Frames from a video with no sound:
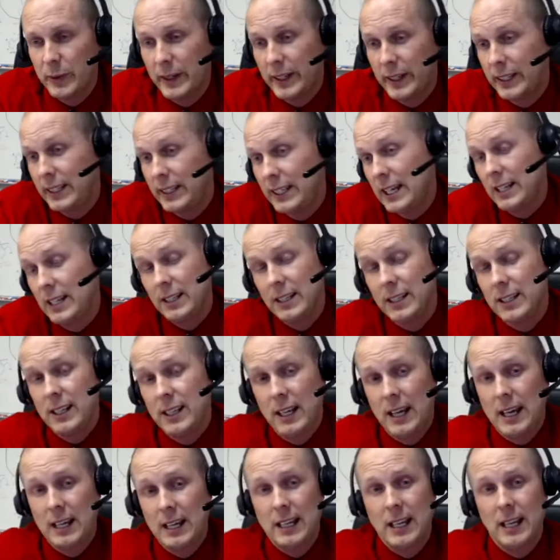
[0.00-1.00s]
But at the end of the
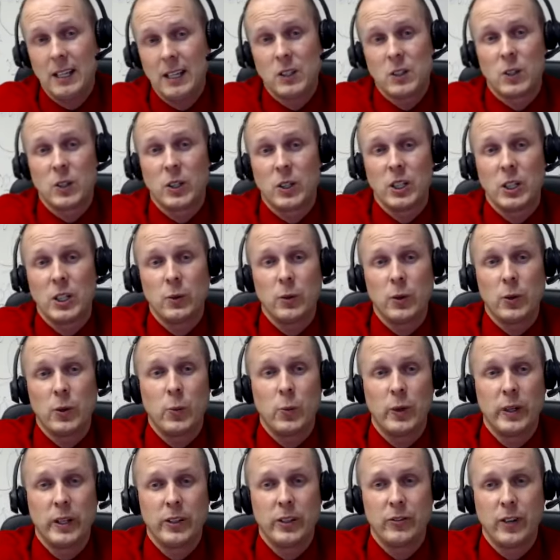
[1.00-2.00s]
day, I can't argue with
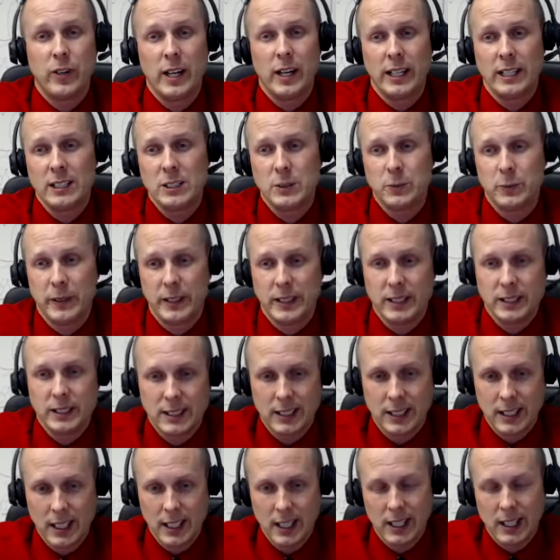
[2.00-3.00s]
what he writes because,
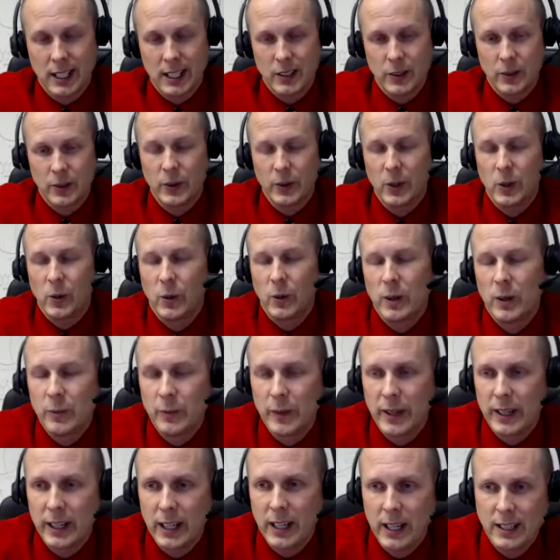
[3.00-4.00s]
again, I don't know
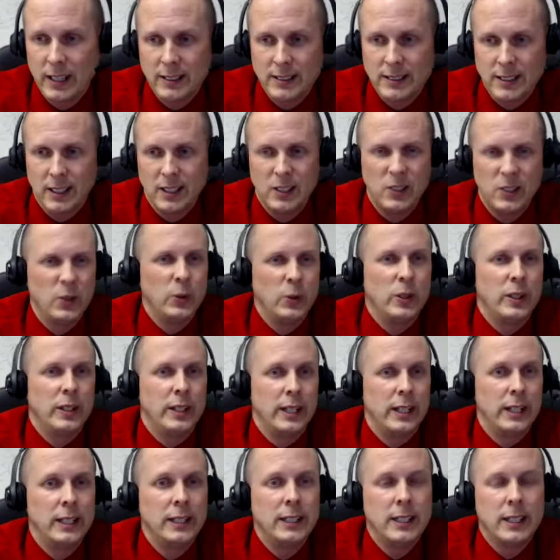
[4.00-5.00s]
him. I can't say, no, you
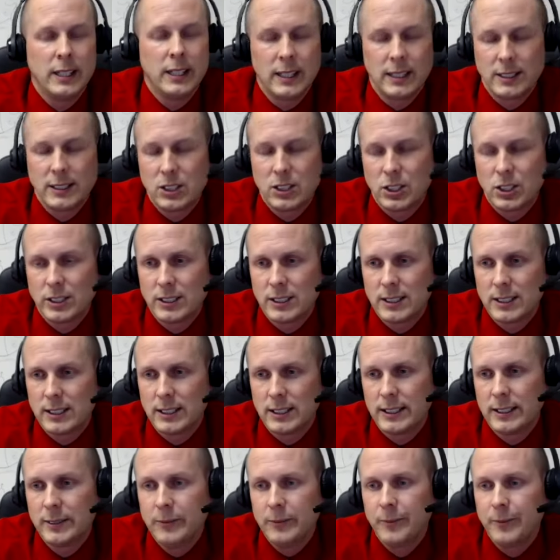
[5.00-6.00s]
didn't. That's just
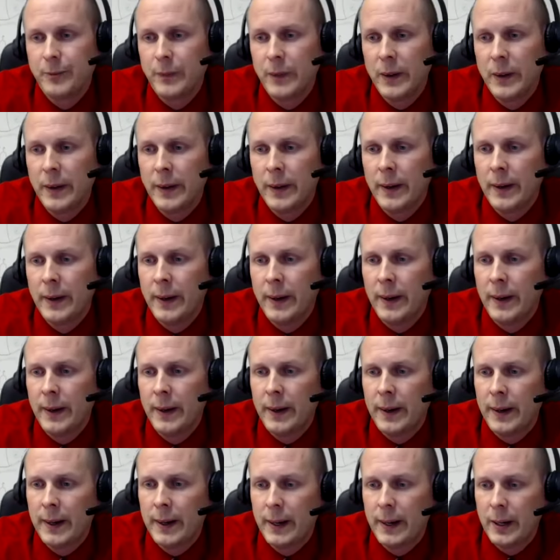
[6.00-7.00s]
silly.
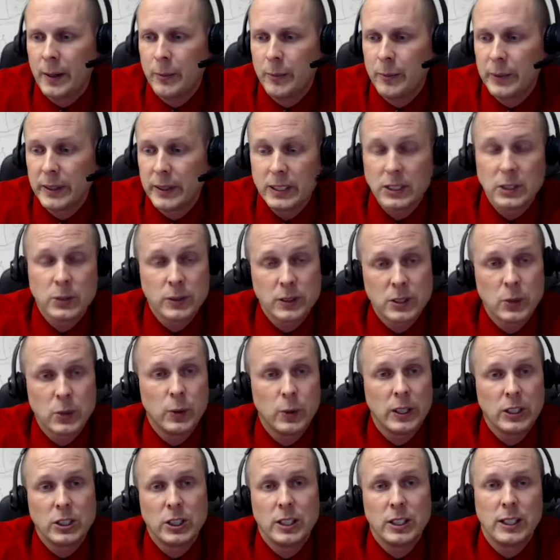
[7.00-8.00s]
But this was a
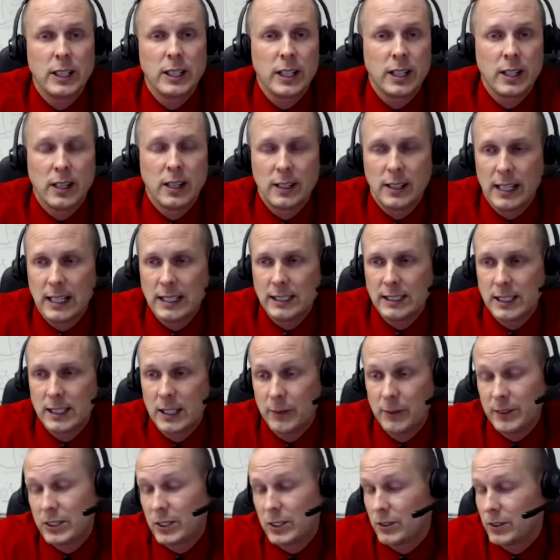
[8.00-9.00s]
question that I got last
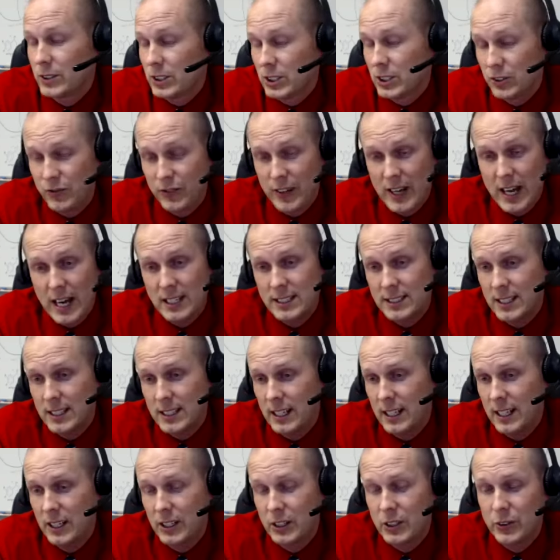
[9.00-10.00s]
time. And so it's just
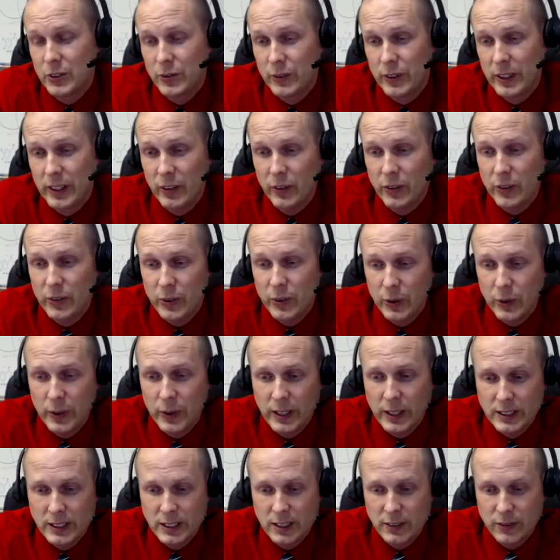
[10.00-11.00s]
fascinating to read through
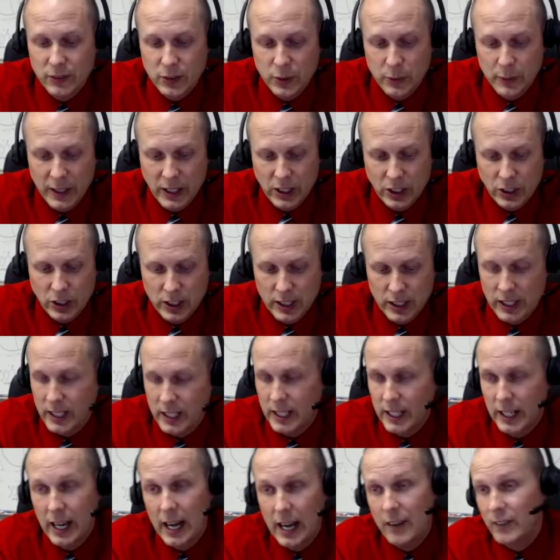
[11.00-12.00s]
his information.
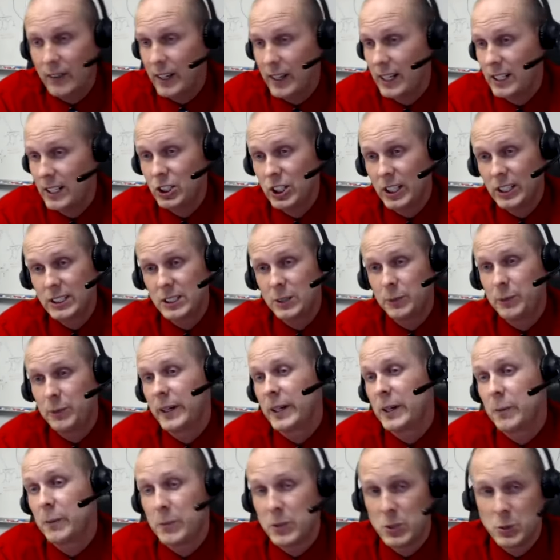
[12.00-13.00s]
I haven't had a chance to
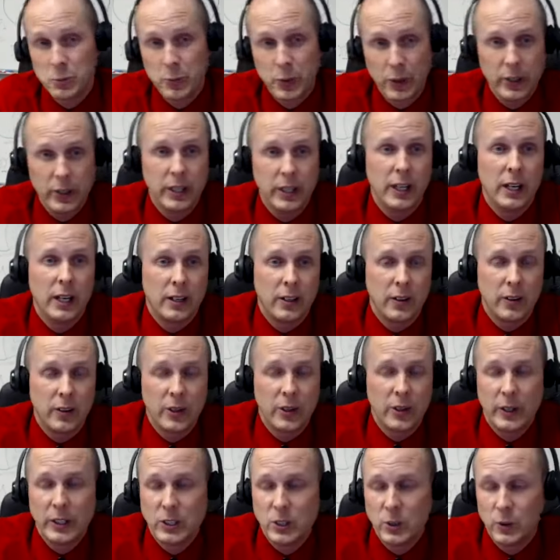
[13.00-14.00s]
pick up his book yet,
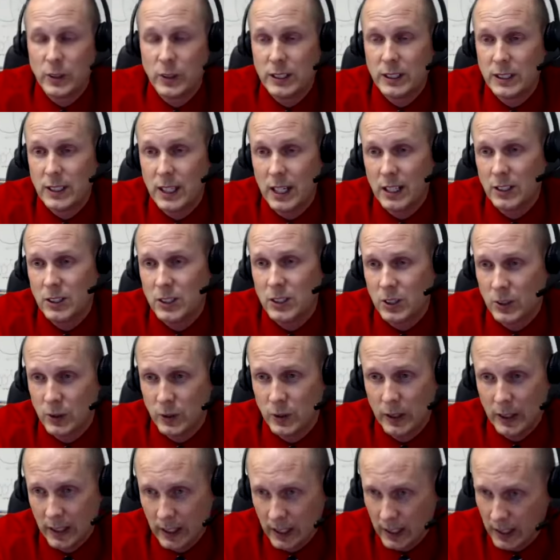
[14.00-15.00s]
although I do intend
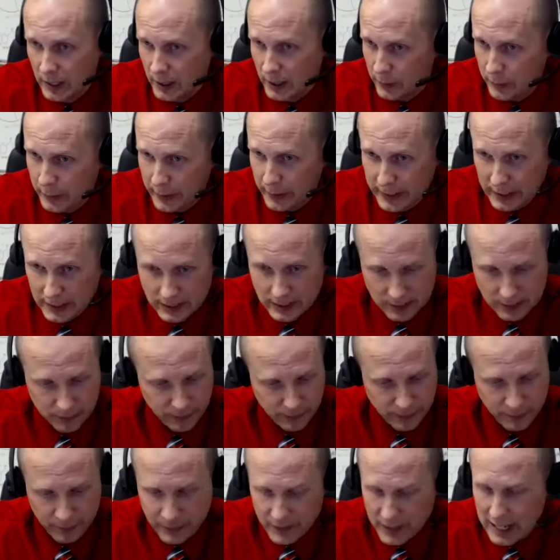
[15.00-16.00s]
to, because
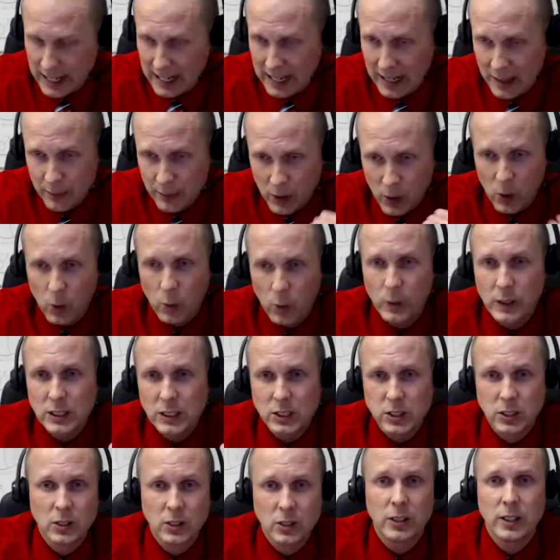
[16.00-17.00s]
I'm
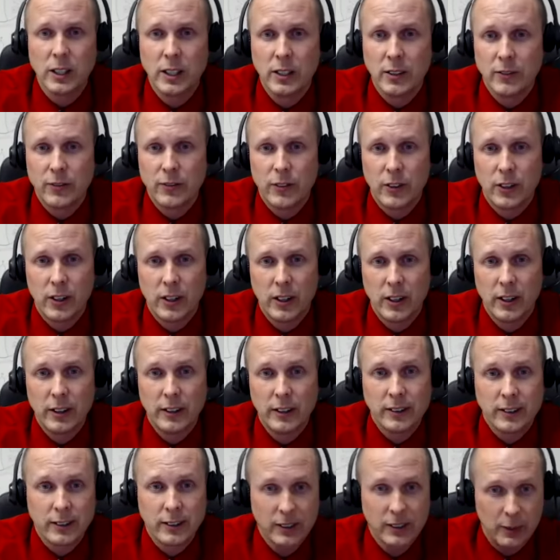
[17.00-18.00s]
always looking for,
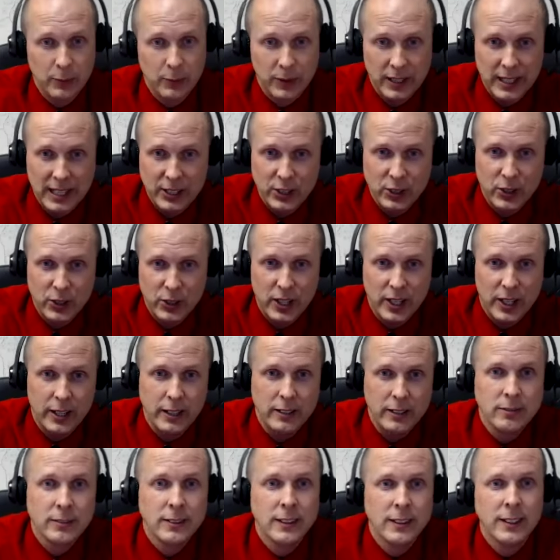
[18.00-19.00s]
I'm glad you got
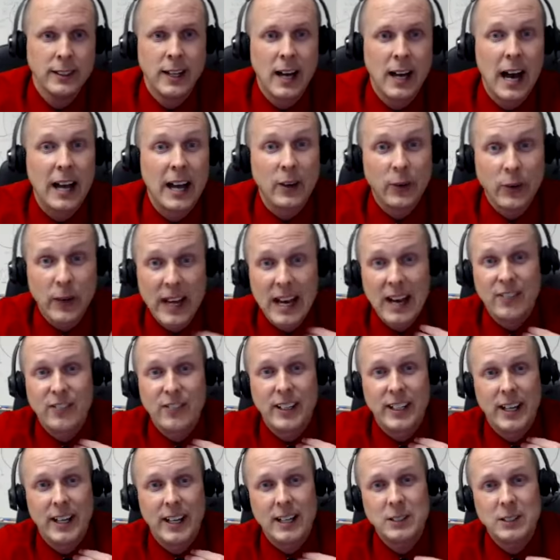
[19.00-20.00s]
it. I don't have
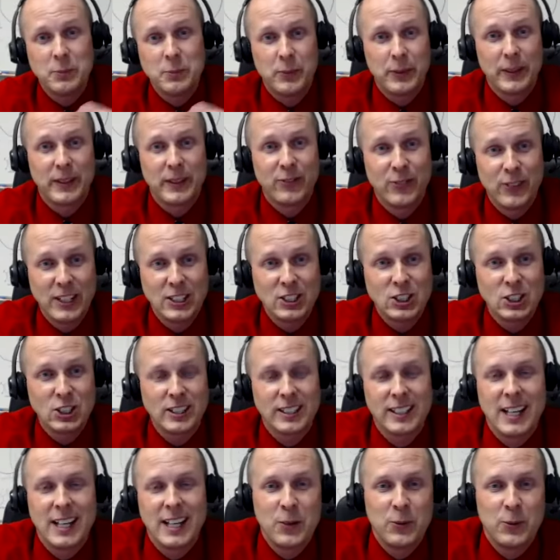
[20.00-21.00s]
it yet, but
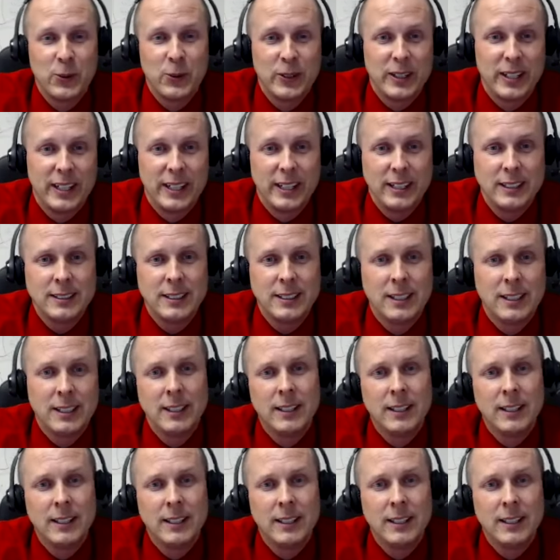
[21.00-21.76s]
eventually I will get it.